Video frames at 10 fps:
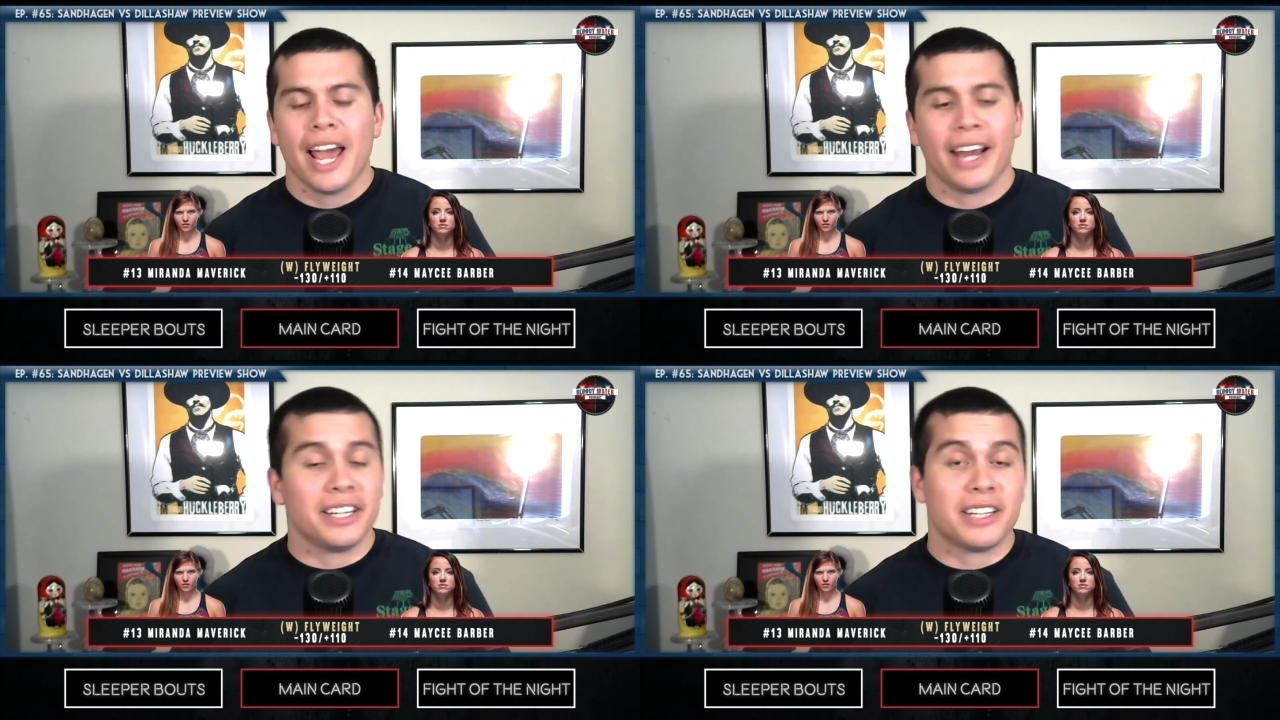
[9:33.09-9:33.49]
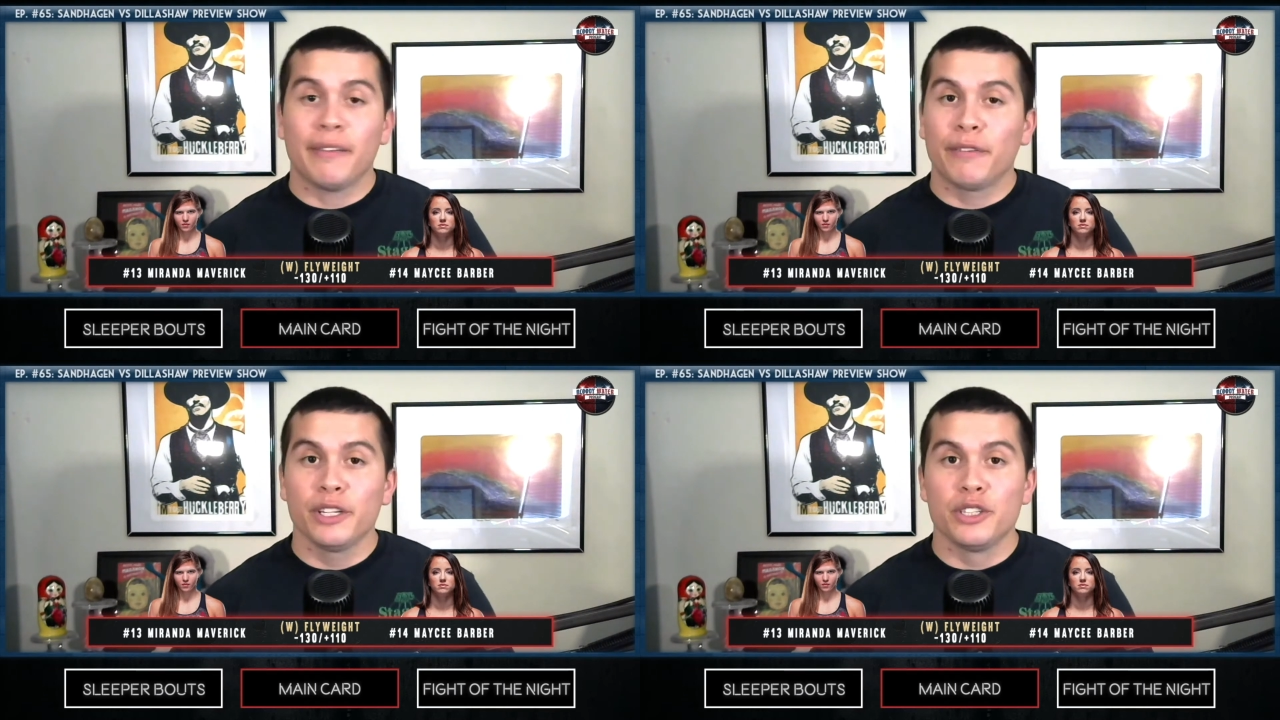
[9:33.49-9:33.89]
And I
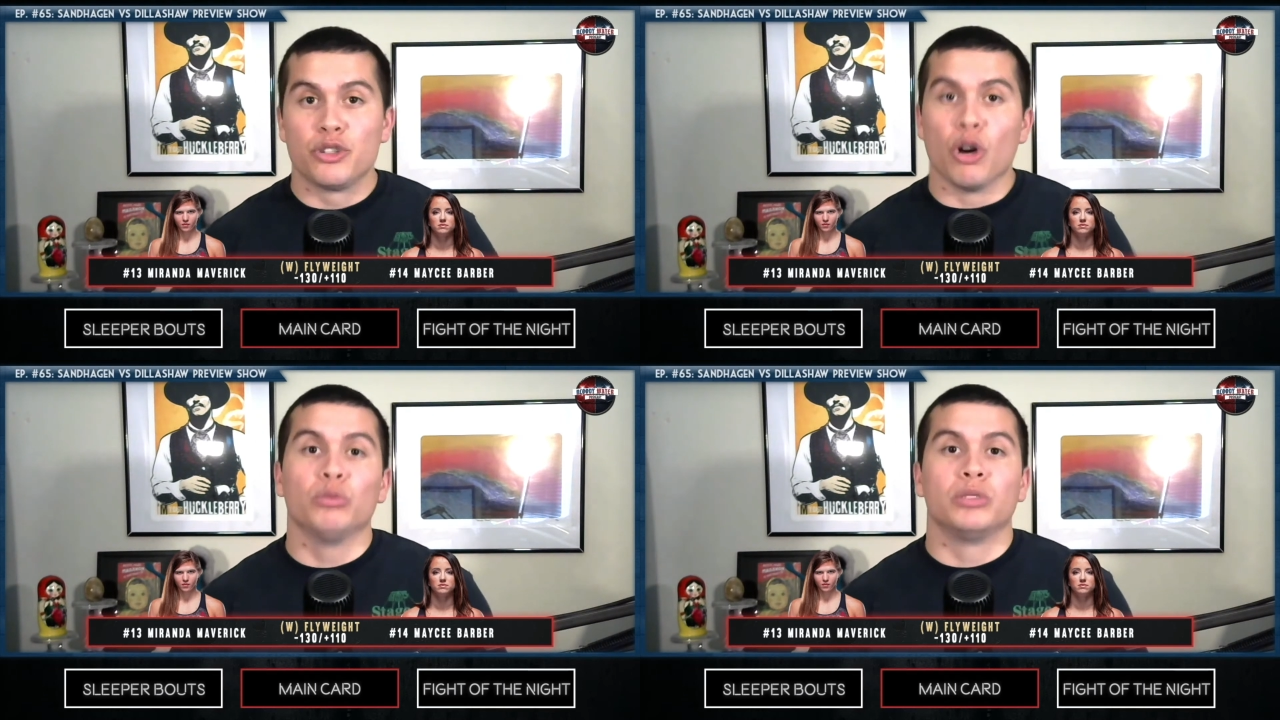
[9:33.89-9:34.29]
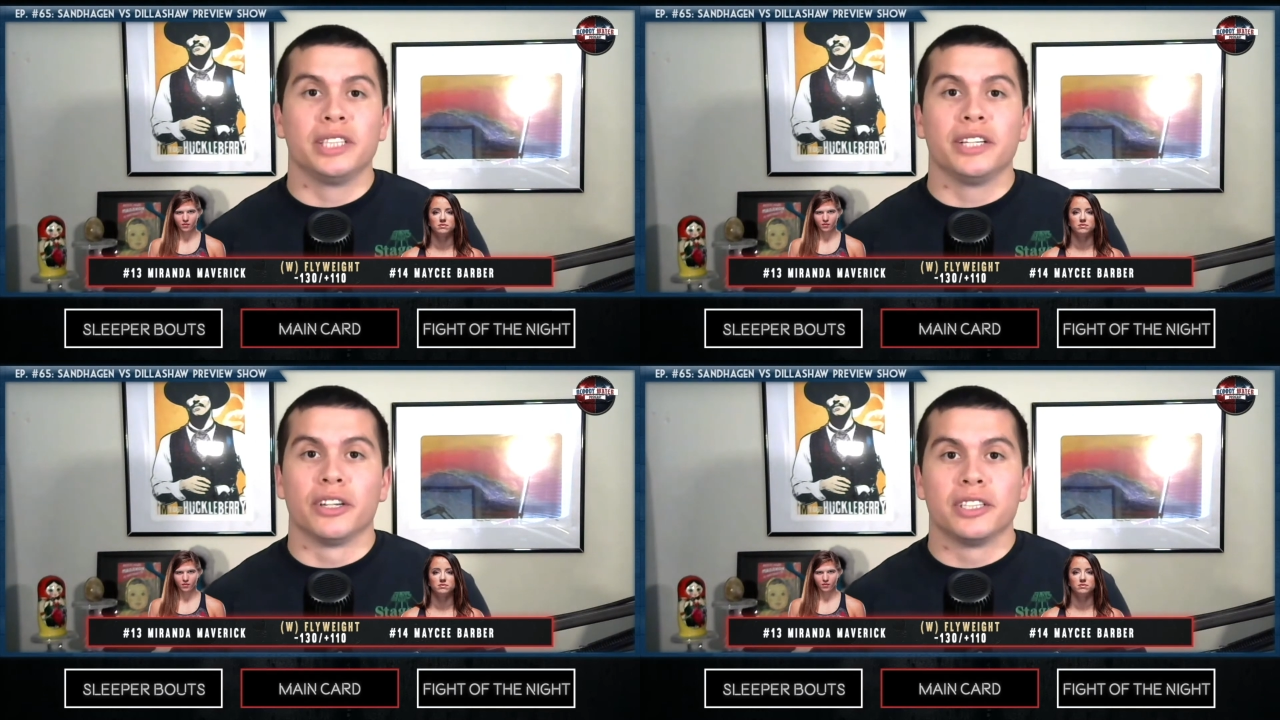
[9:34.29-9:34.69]
definitely don't
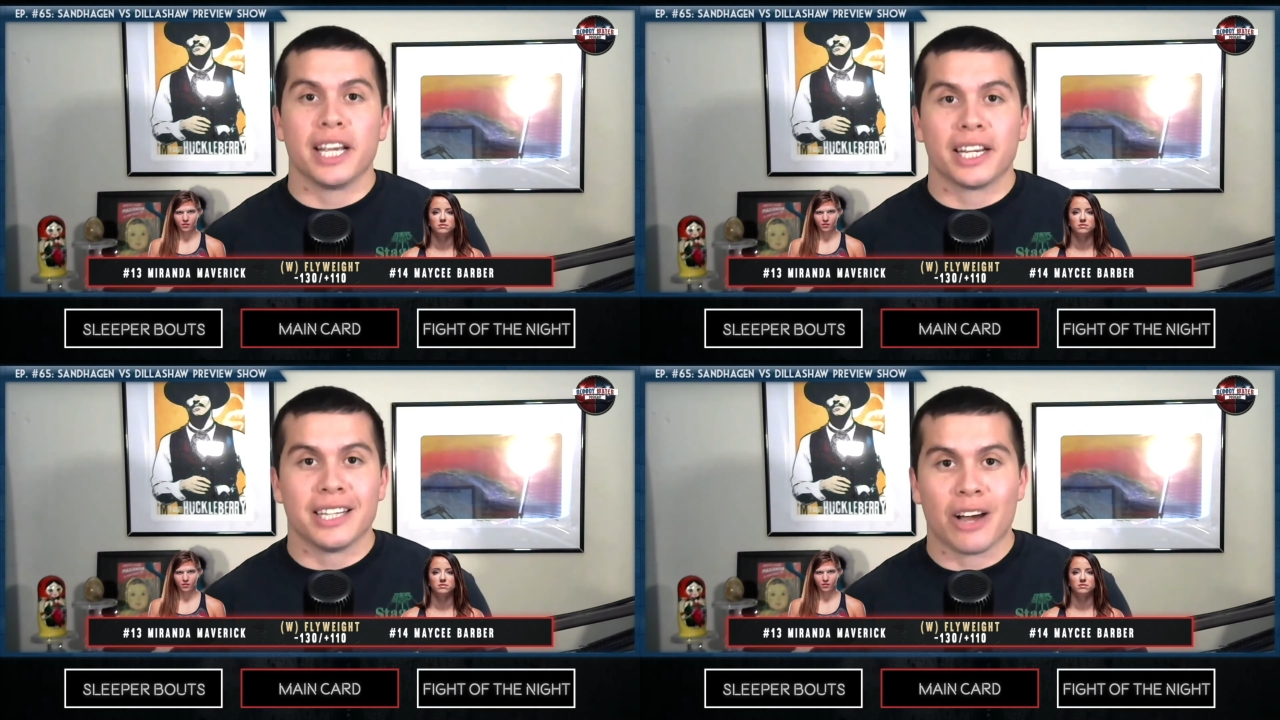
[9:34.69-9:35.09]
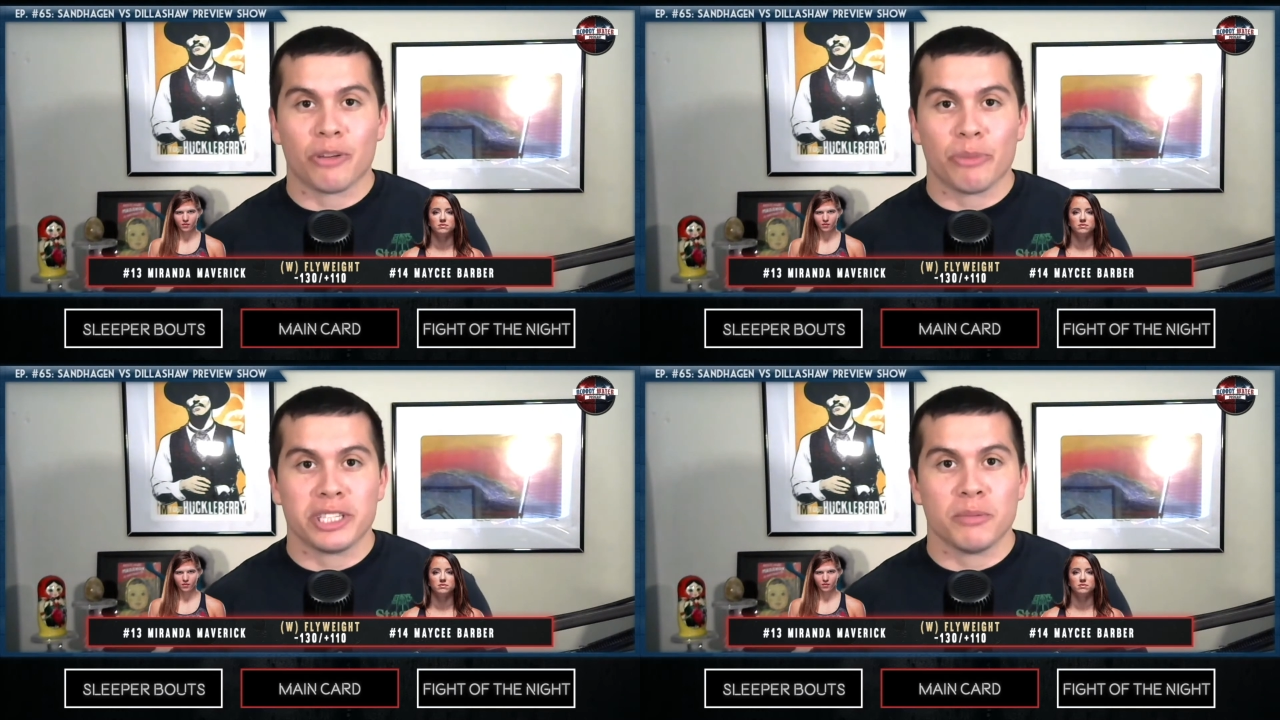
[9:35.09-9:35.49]
see her taking
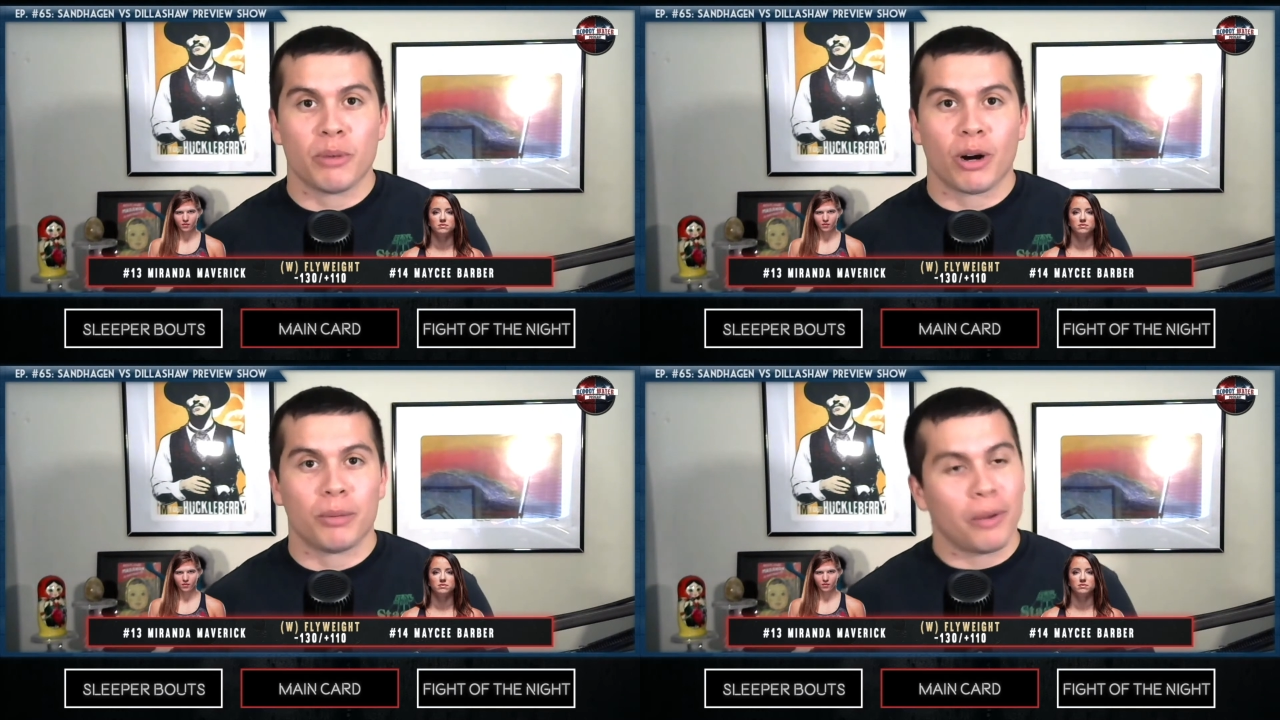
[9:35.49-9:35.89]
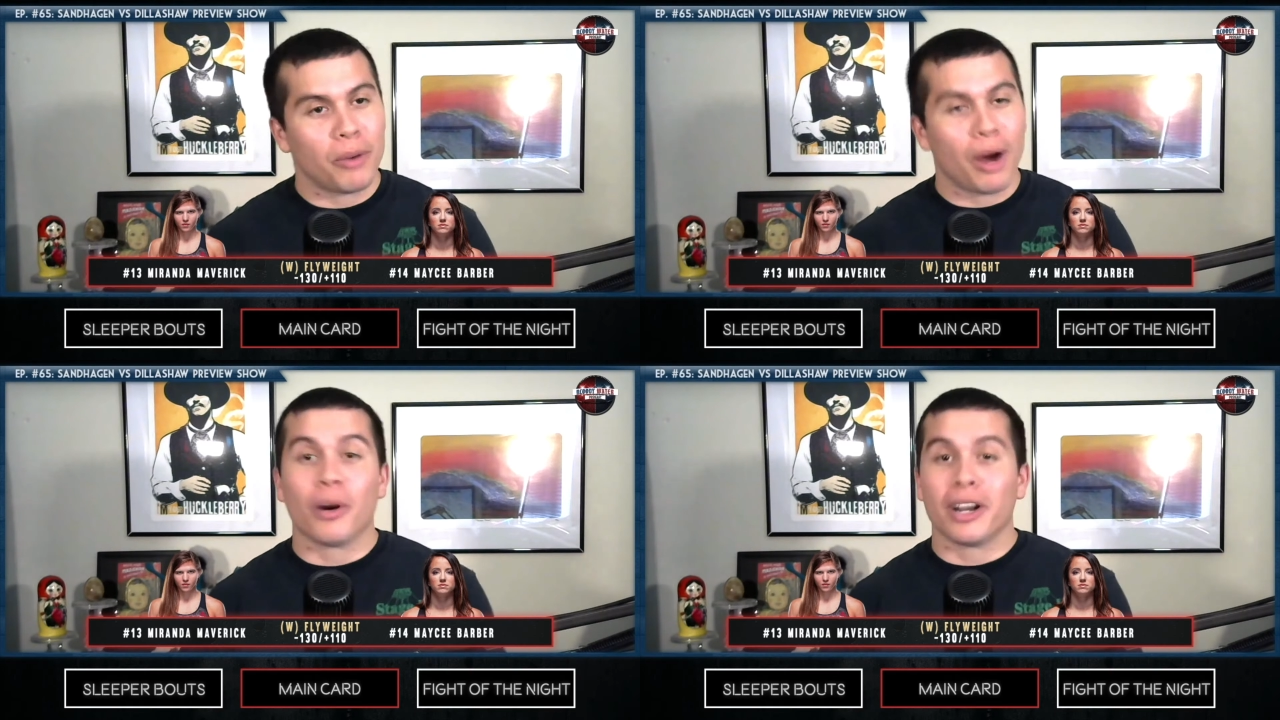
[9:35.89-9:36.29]
down Maycee Barber.
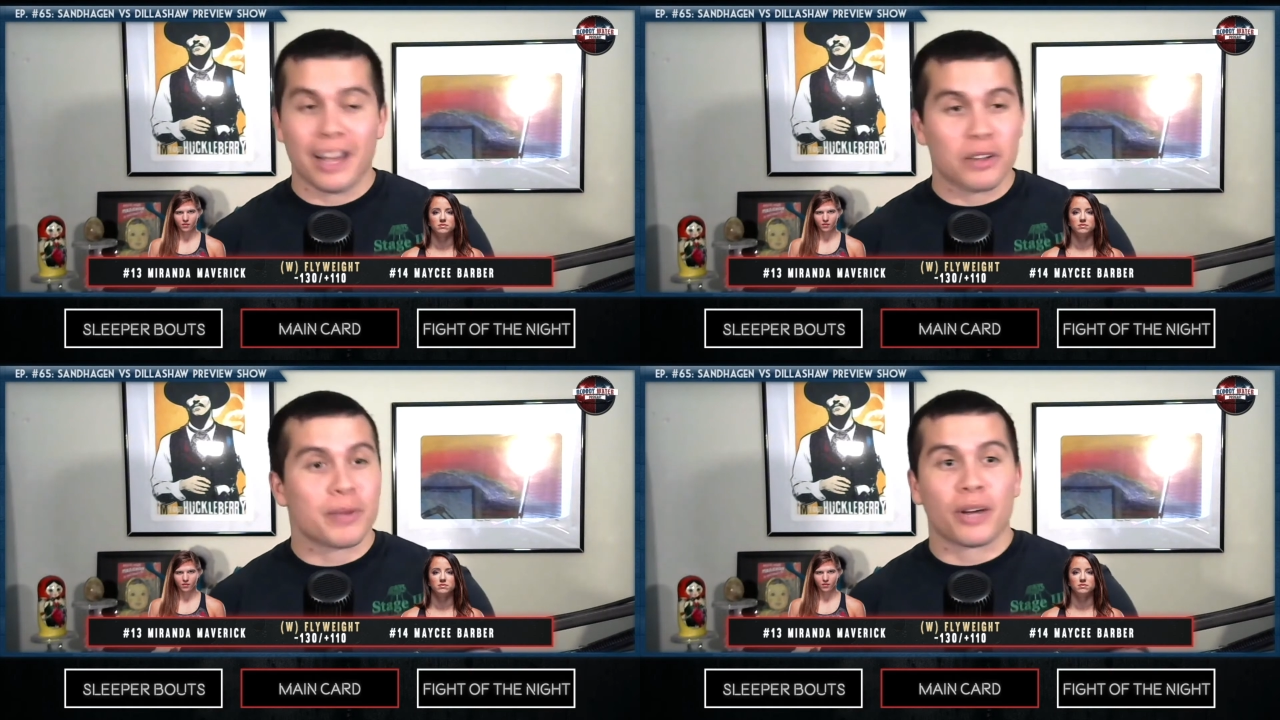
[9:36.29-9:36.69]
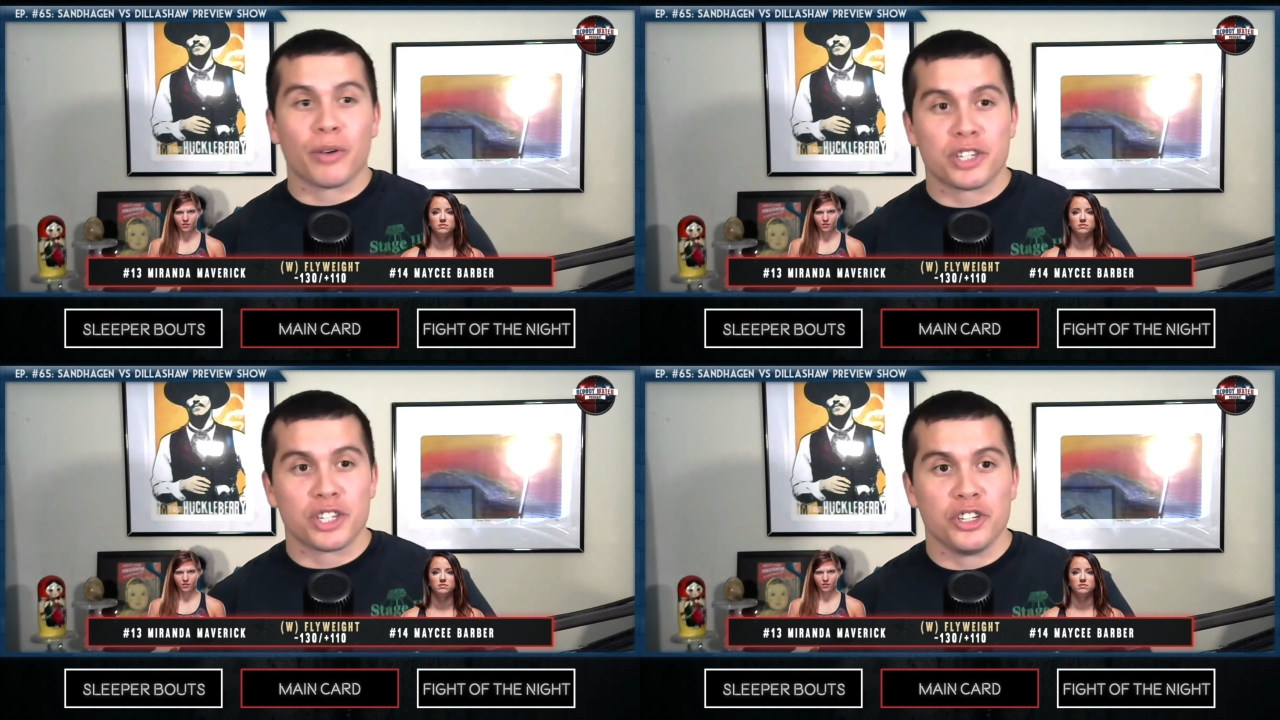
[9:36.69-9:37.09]
That was my
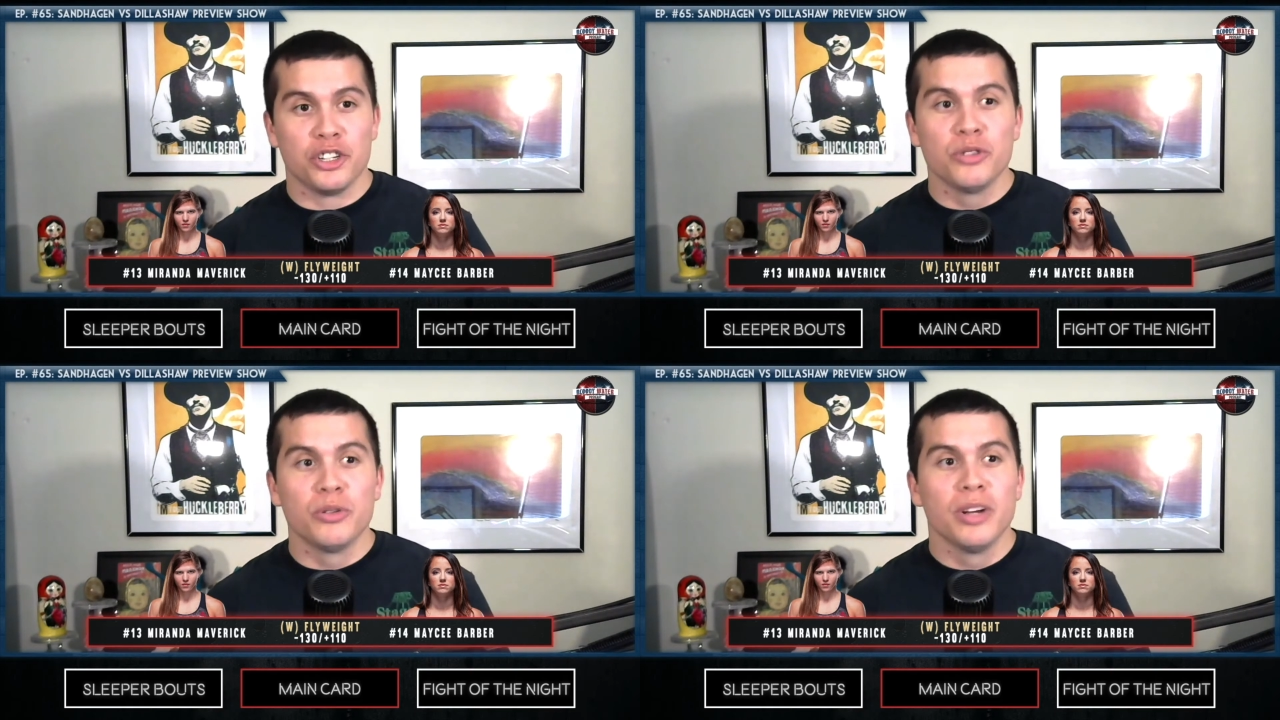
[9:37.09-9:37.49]
question to you,